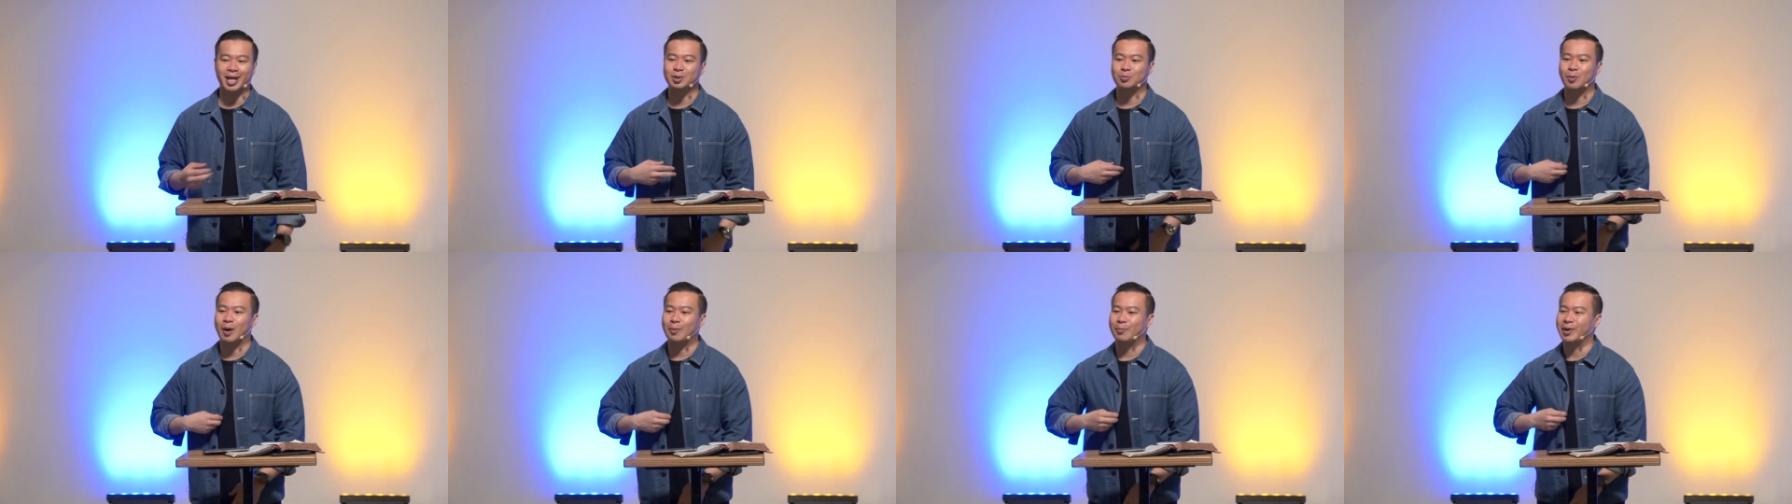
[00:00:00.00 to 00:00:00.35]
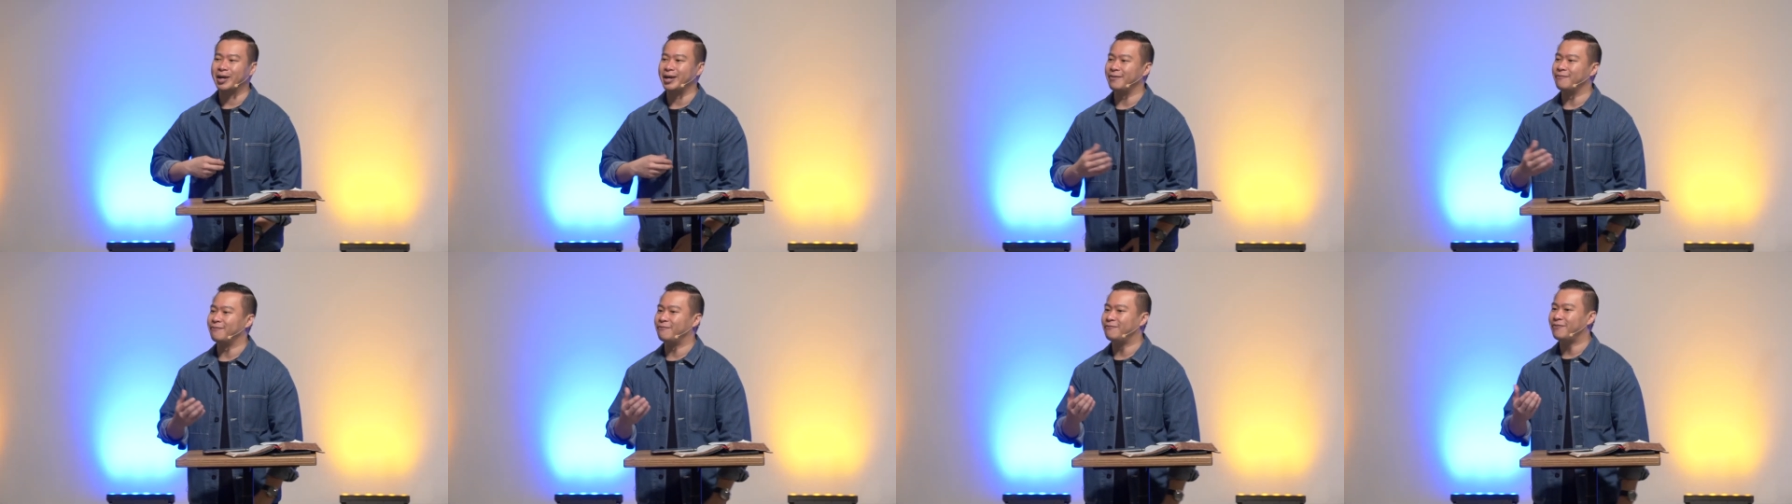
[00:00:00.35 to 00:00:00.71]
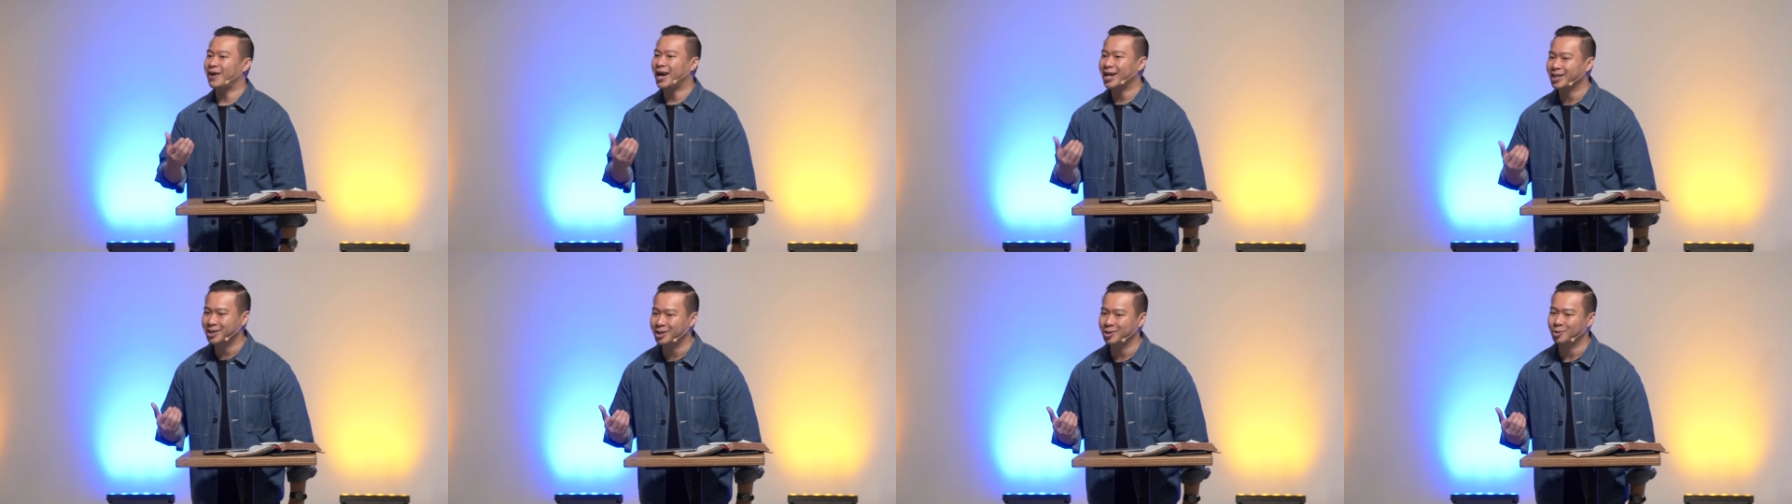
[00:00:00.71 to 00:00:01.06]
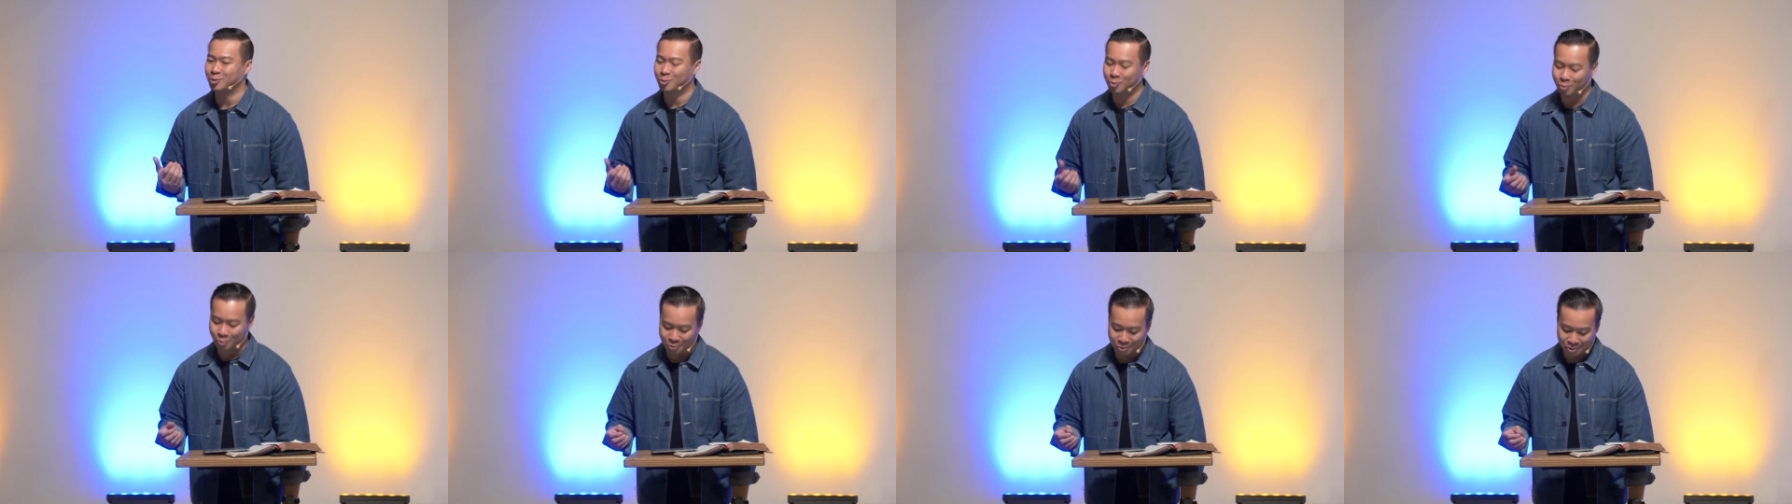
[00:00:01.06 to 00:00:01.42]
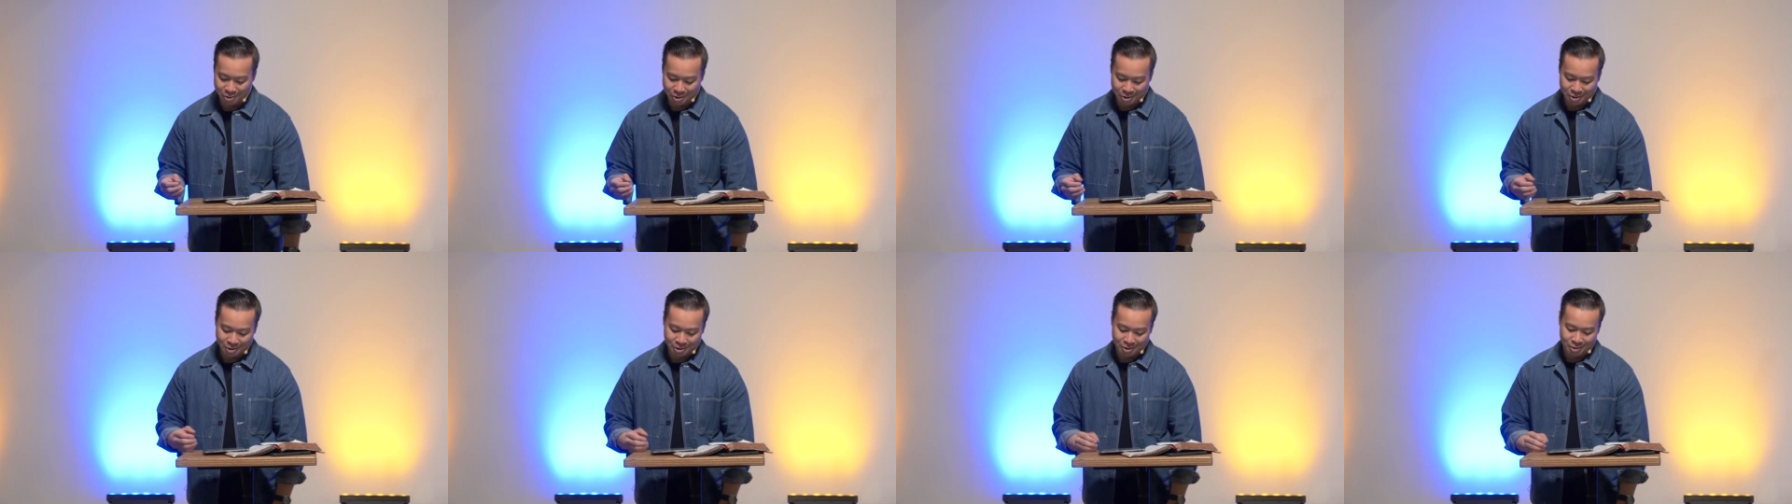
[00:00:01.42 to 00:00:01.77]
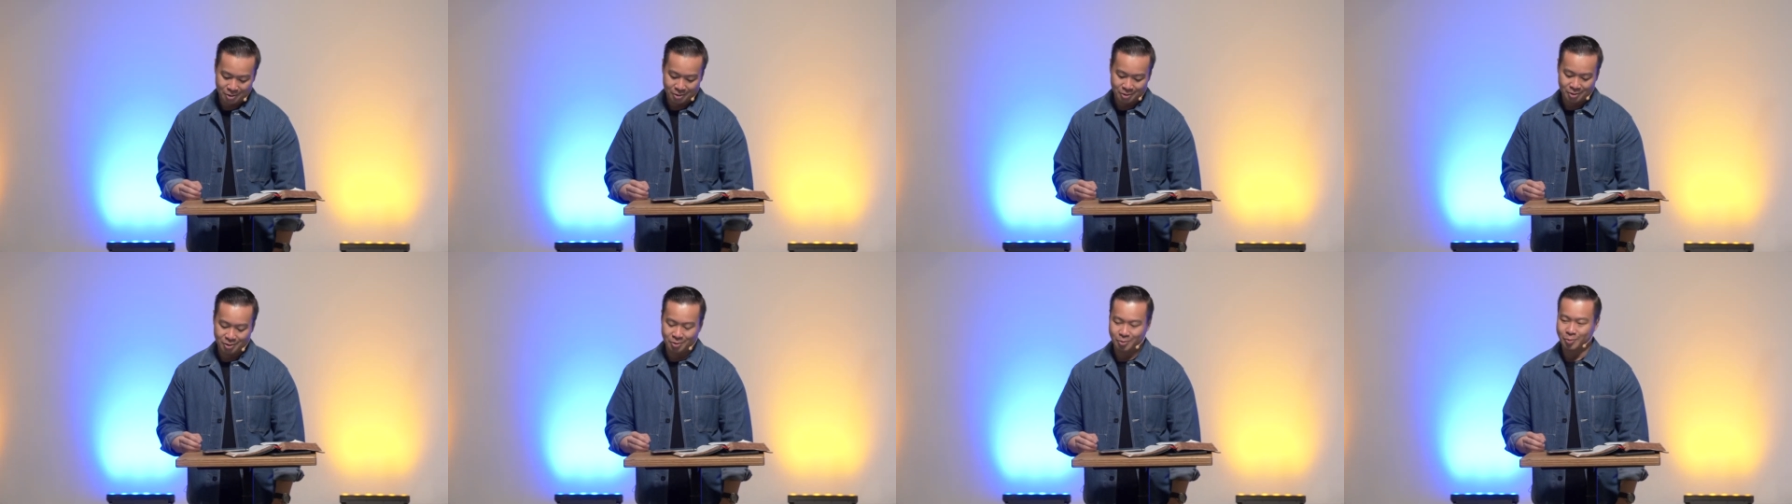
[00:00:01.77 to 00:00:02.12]
that's what we're invited to
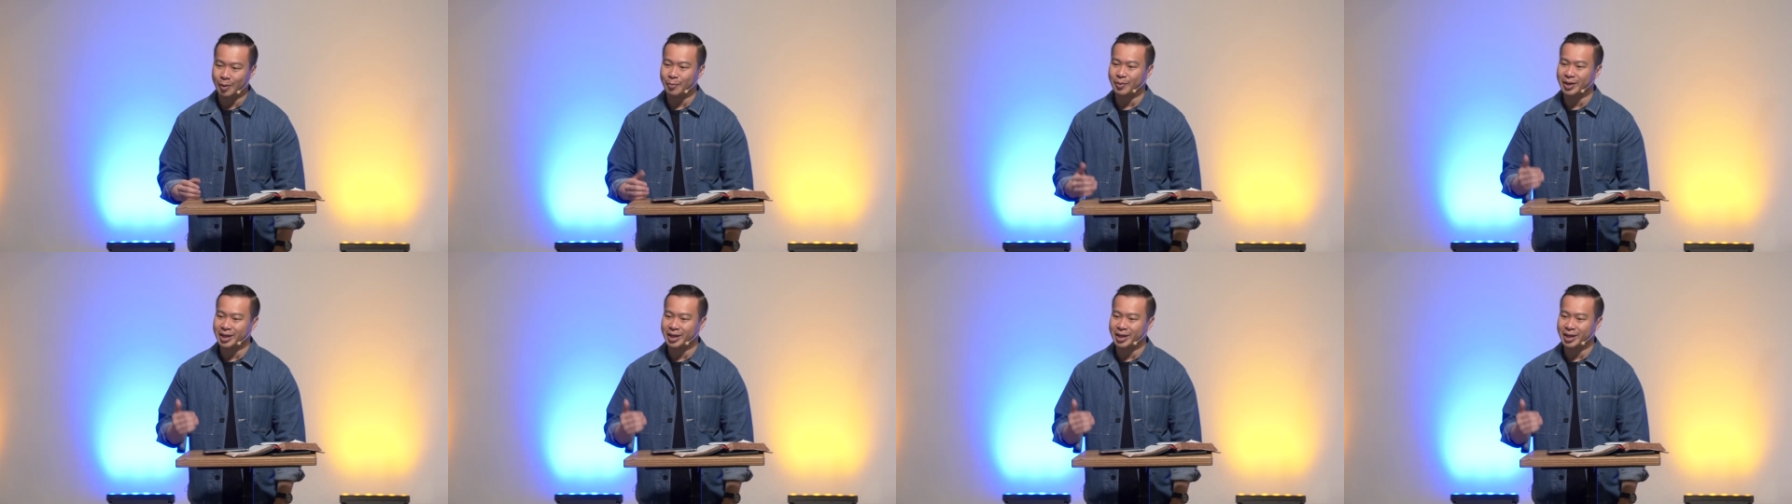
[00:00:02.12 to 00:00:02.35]
when